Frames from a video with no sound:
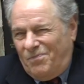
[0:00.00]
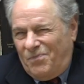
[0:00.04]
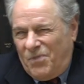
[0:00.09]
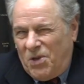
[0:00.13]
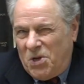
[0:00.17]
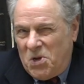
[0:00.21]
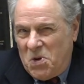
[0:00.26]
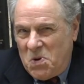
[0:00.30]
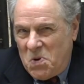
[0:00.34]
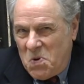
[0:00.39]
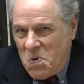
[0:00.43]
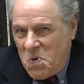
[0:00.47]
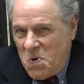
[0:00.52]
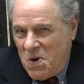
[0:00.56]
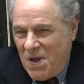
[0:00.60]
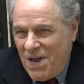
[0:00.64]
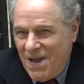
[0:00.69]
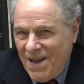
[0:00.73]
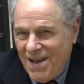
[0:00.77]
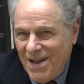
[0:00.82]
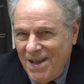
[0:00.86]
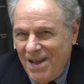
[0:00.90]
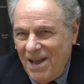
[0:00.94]

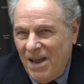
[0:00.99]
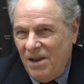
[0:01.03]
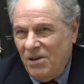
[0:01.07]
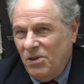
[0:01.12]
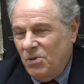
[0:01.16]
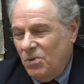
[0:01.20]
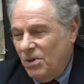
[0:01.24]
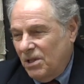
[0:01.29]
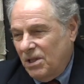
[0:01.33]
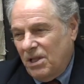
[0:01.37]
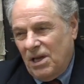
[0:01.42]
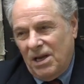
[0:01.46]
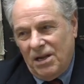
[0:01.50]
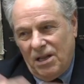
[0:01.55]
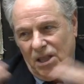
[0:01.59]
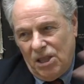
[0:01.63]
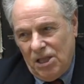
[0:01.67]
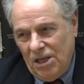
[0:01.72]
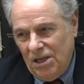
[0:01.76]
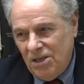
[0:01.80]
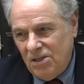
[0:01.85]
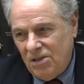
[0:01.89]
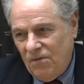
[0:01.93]
code and do a lot of
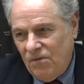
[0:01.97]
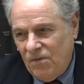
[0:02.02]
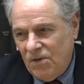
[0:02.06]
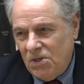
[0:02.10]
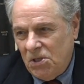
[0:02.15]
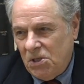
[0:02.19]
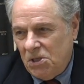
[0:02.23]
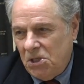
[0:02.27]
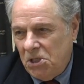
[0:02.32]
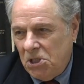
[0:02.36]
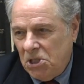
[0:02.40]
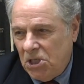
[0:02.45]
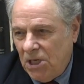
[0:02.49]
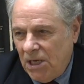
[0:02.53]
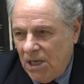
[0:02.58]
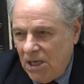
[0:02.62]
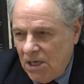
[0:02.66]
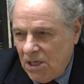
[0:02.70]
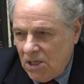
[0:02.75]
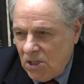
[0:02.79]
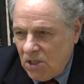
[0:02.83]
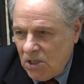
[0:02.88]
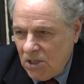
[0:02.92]
things to physically
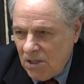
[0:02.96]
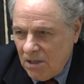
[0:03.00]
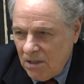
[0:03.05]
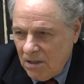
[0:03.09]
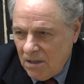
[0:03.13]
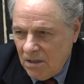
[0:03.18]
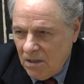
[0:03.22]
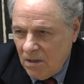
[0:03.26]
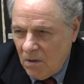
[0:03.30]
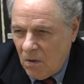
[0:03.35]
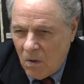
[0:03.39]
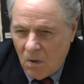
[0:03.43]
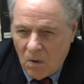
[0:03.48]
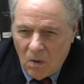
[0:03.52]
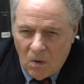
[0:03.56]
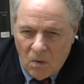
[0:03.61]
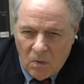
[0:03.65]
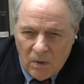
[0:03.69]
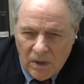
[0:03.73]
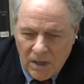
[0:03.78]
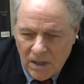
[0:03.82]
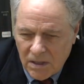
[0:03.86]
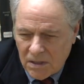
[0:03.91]
change the
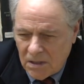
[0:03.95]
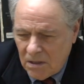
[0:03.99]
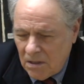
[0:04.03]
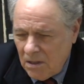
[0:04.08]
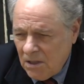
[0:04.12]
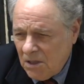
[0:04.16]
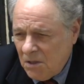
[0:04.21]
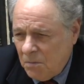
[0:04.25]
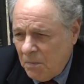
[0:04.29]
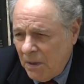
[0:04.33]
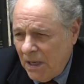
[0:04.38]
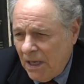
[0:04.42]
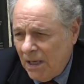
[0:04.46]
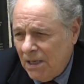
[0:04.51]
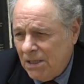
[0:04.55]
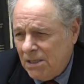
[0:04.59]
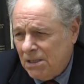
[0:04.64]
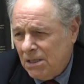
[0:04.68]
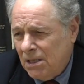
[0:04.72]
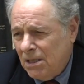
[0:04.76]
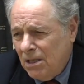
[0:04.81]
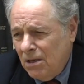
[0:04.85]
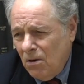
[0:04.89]
hallways and the
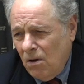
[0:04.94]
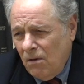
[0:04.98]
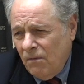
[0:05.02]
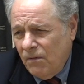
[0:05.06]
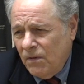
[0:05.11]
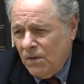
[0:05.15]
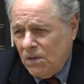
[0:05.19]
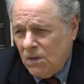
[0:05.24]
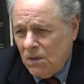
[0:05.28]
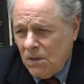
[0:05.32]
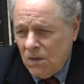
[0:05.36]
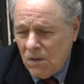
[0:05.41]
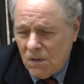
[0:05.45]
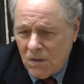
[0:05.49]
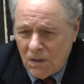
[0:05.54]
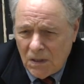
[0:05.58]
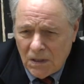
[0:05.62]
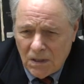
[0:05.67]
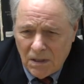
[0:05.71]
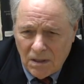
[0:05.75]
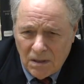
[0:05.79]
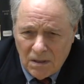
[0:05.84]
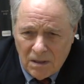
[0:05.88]
space and the offices
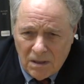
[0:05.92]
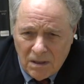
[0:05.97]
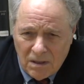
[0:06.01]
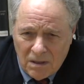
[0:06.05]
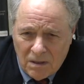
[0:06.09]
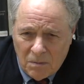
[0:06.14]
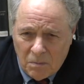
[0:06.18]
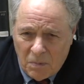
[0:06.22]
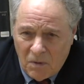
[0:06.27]
and the,